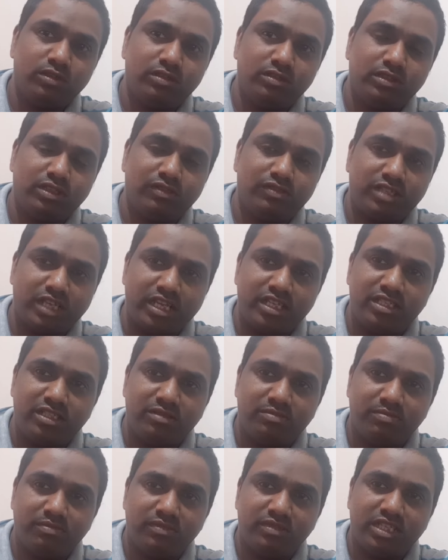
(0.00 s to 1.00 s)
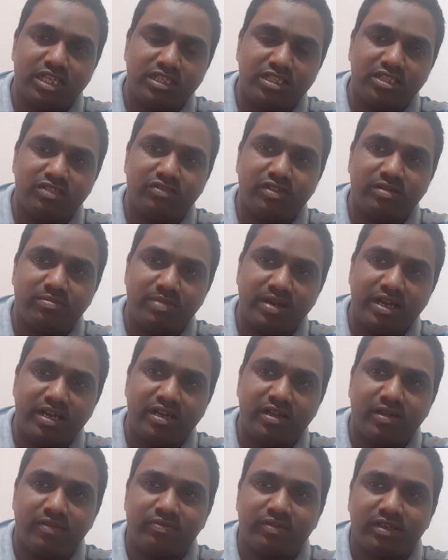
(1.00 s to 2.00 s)
the changes were made
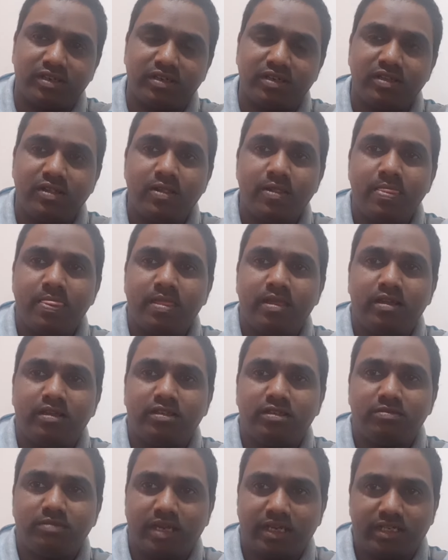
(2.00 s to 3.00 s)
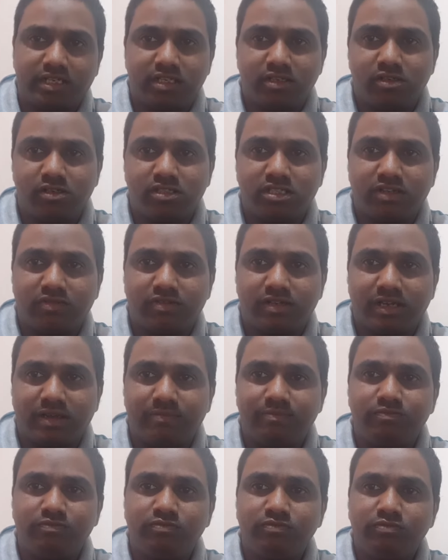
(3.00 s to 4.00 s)
after McDonald's have
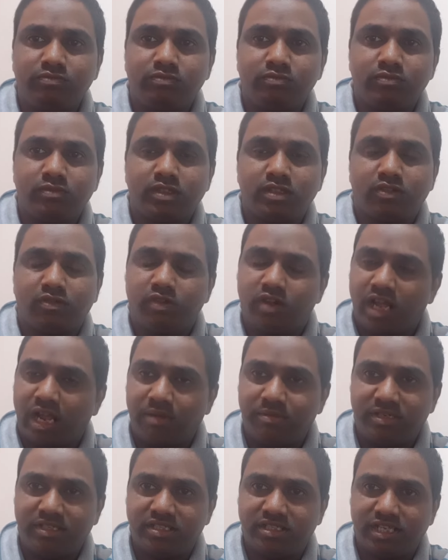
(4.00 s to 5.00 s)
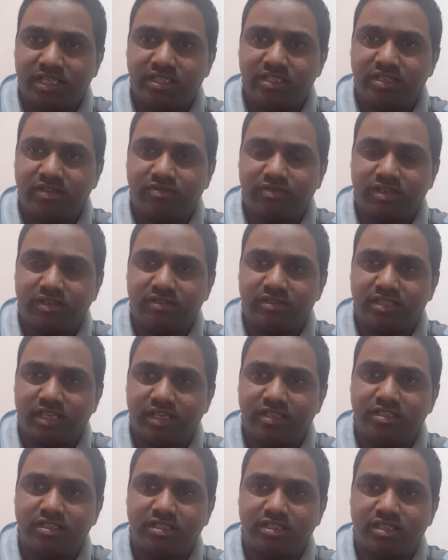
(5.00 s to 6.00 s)
come. The food habits
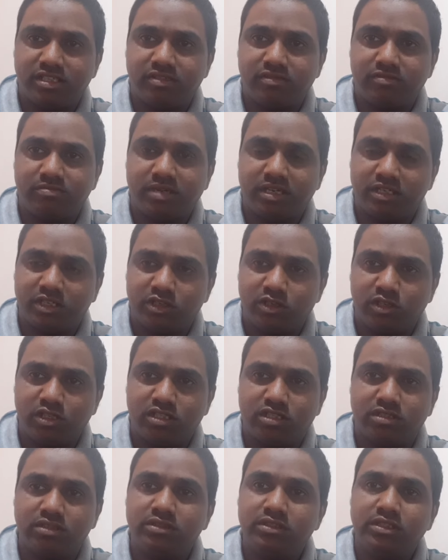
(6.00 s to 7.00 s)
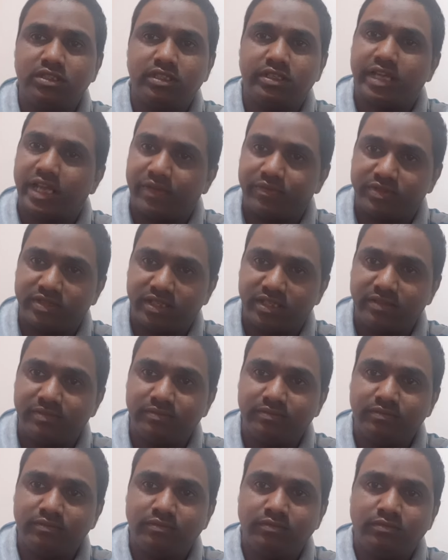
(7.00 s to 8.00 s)
changed, sir. McDonald's, KFC,
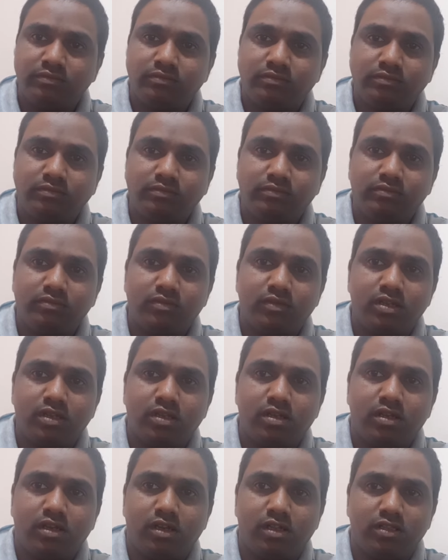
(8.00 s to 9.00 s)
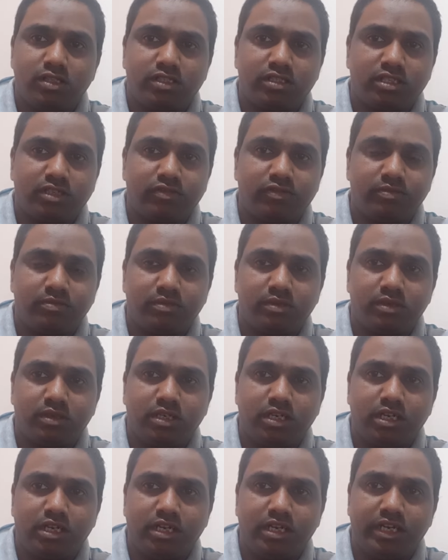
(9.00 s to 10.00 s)
all the stuff.
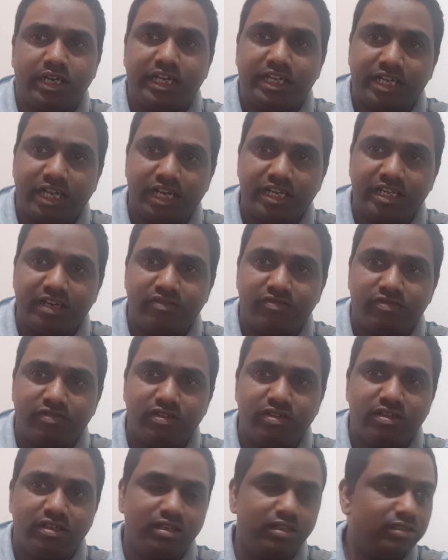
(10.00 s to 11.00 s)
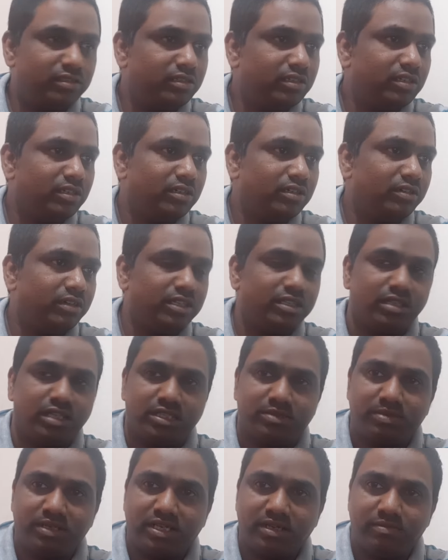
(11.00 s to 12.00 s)
Italian food has
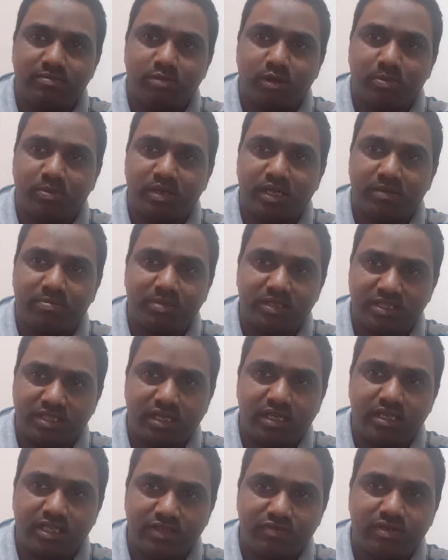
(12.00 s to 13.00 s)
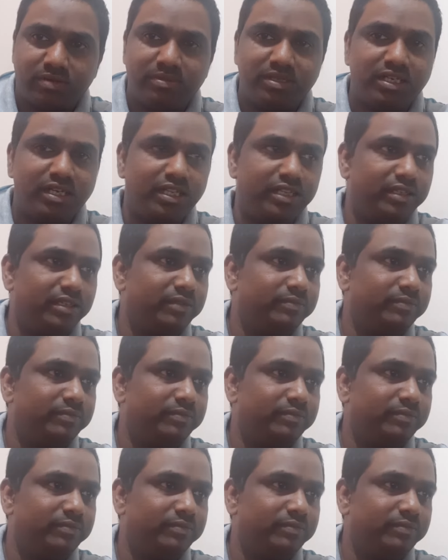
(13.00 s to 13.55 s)
become popular. Pizza is from Italy.